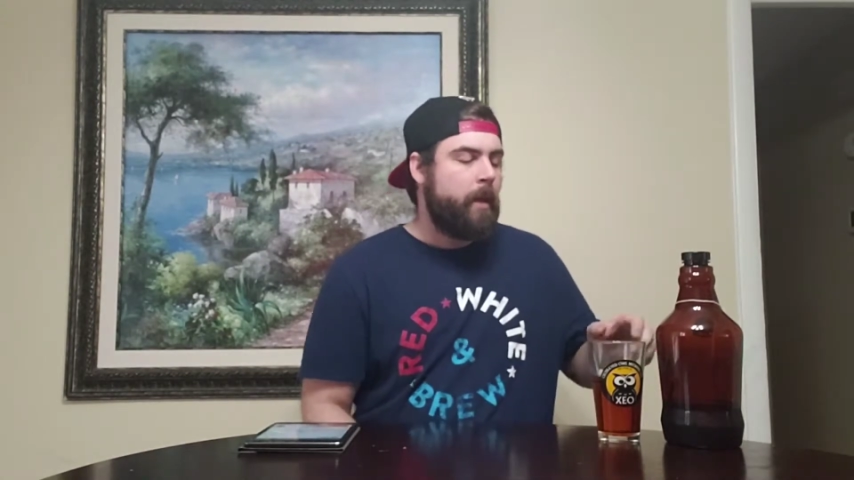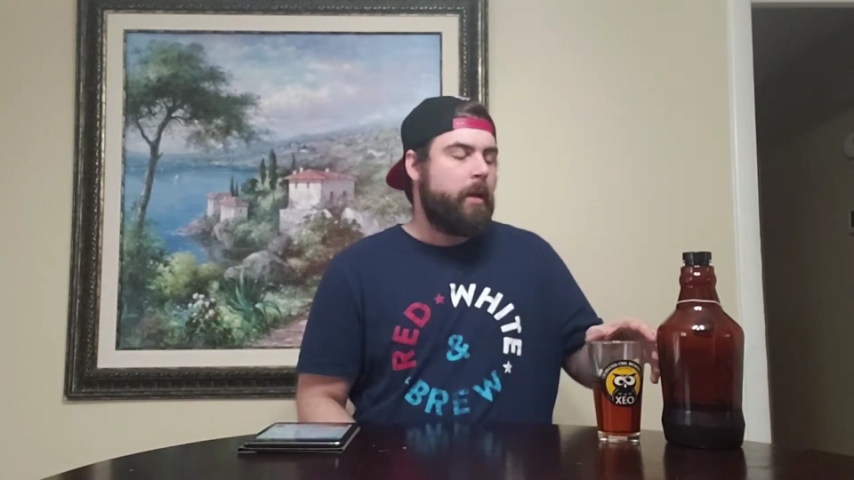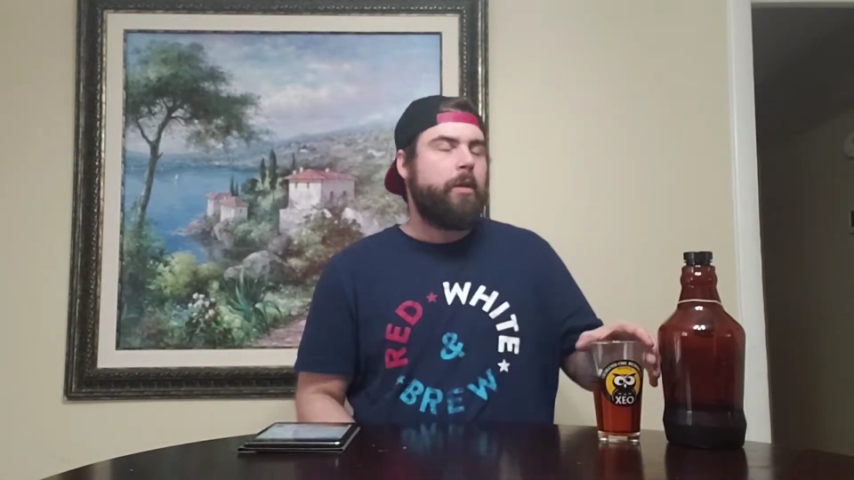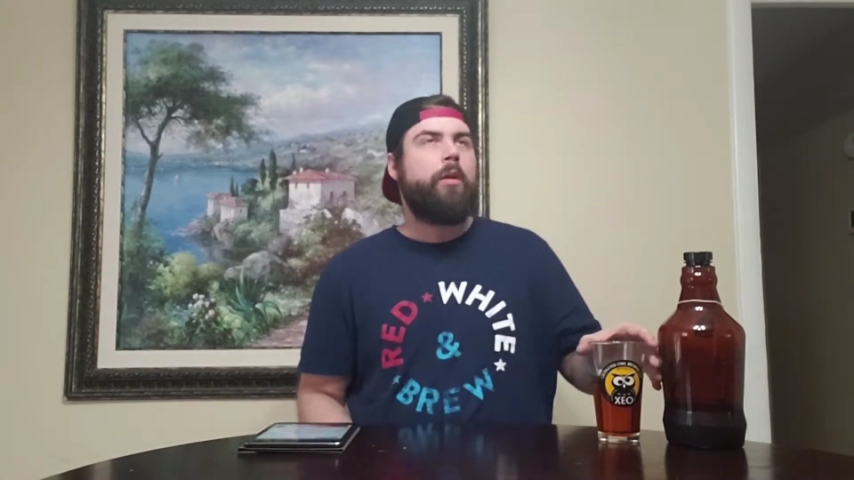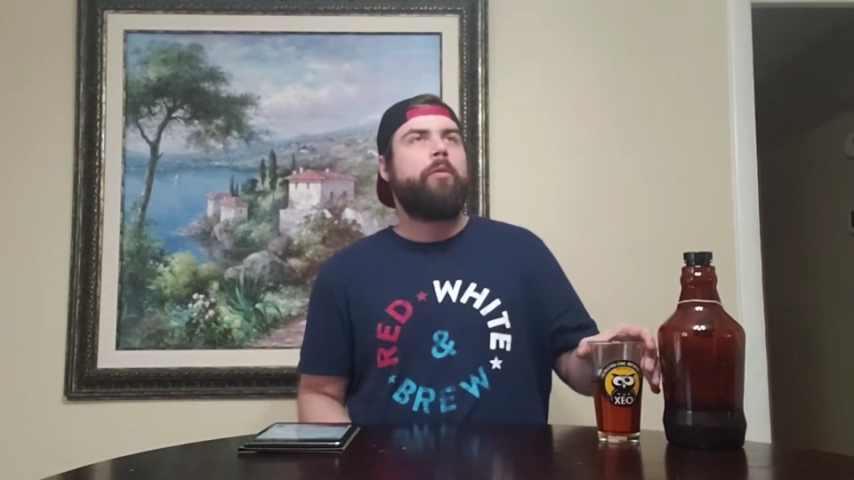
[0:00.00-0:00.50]

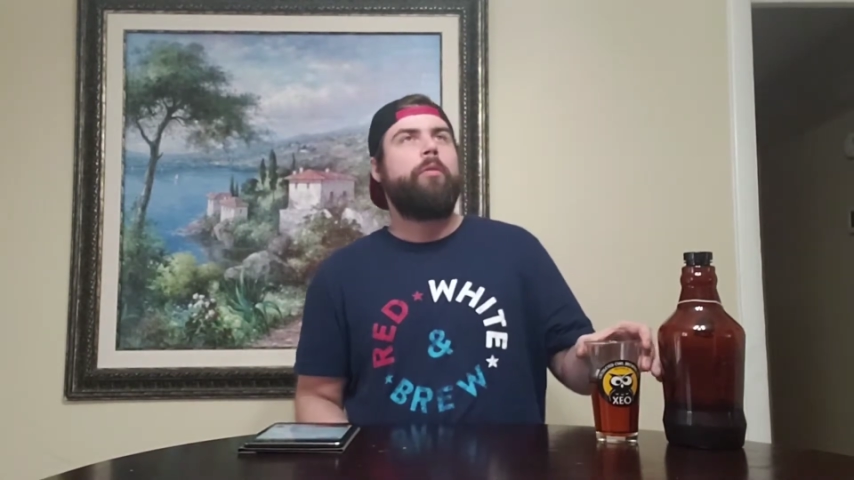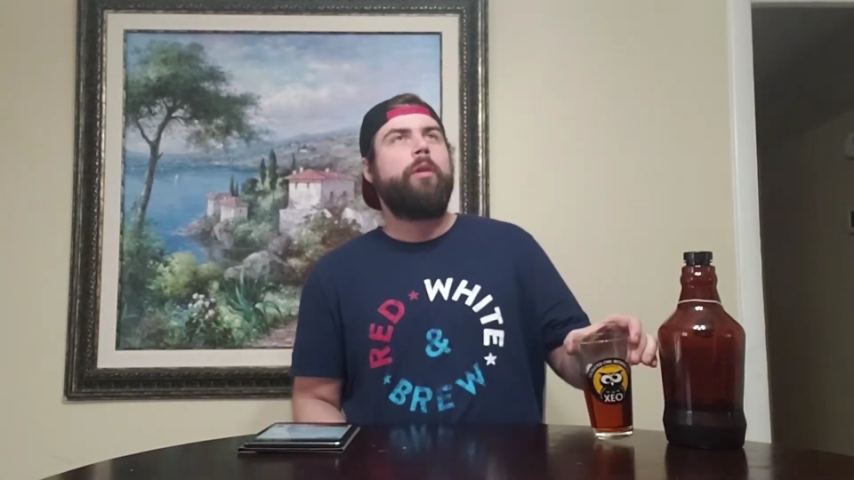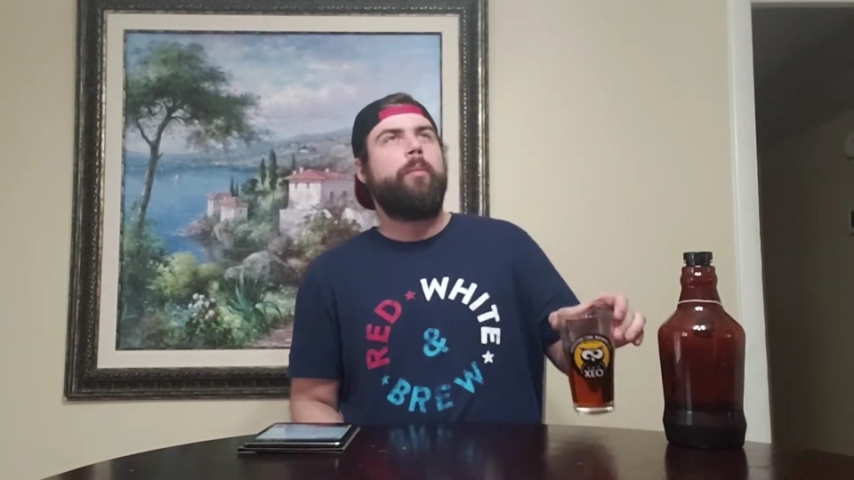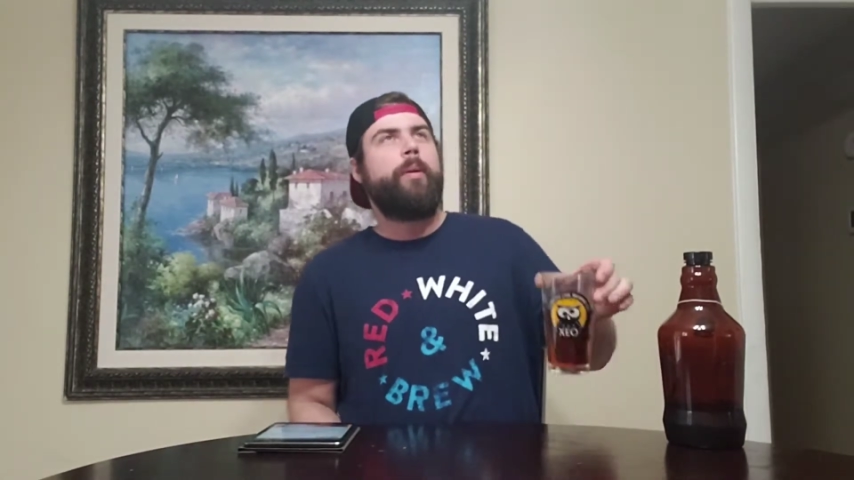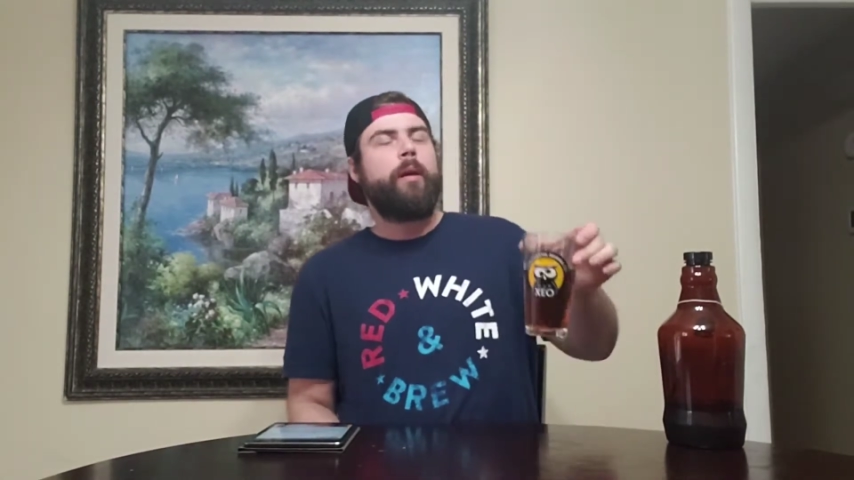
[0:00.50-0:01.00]
You know,
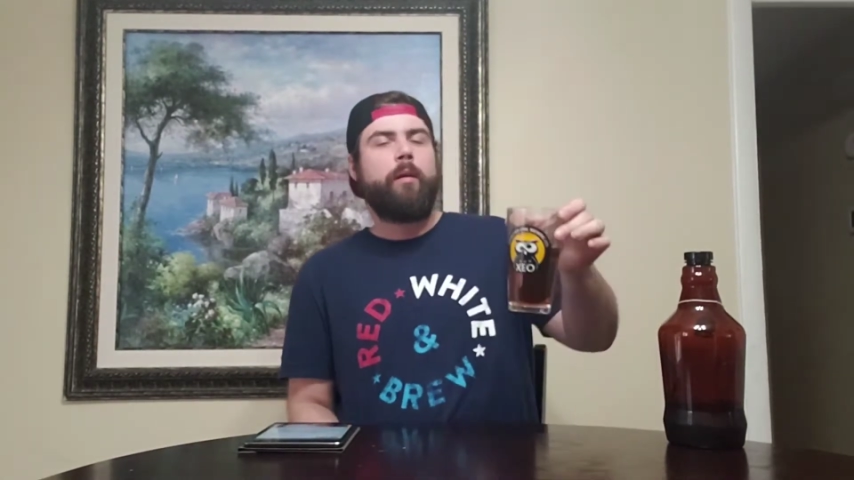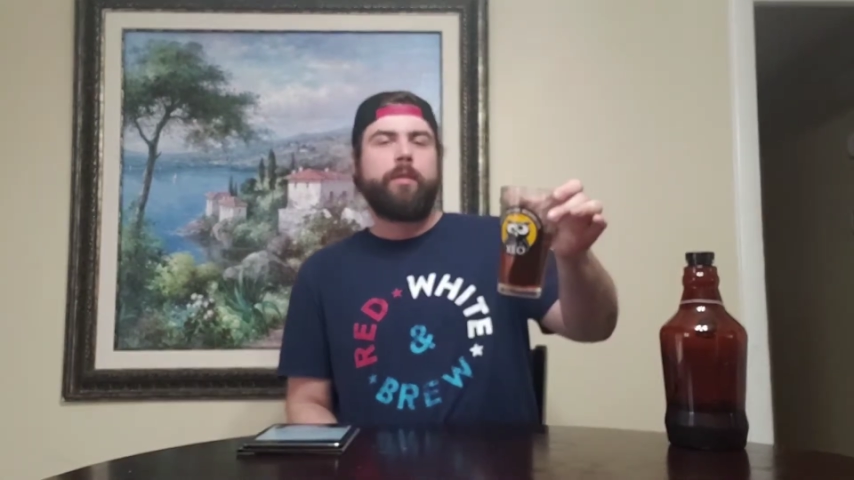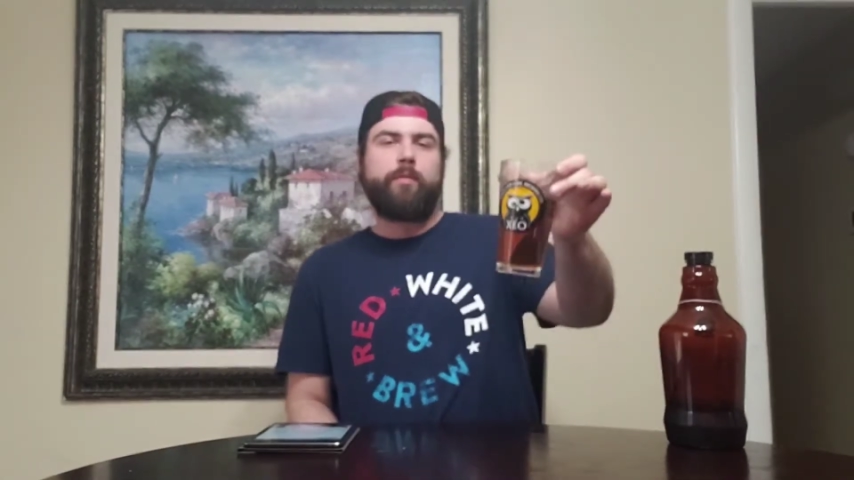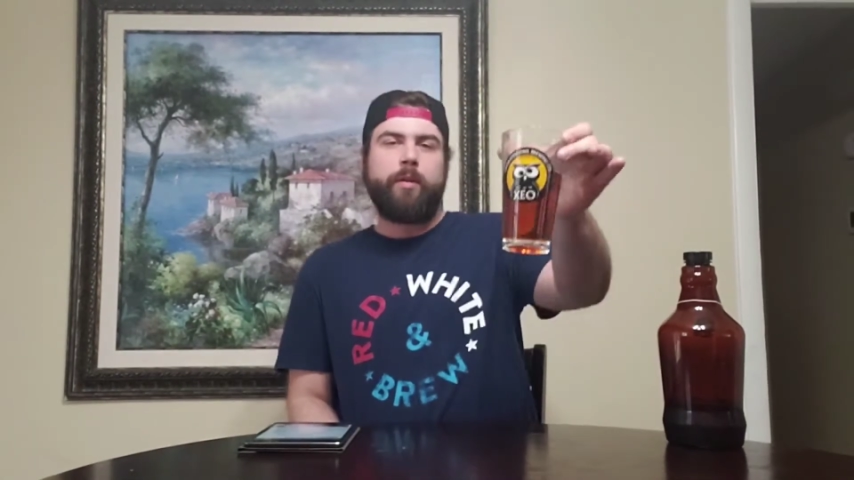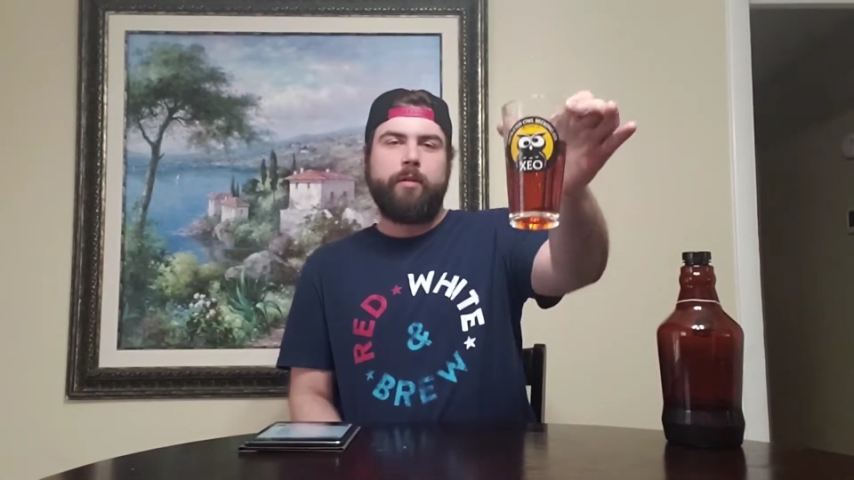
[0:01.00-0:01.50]
the appearance when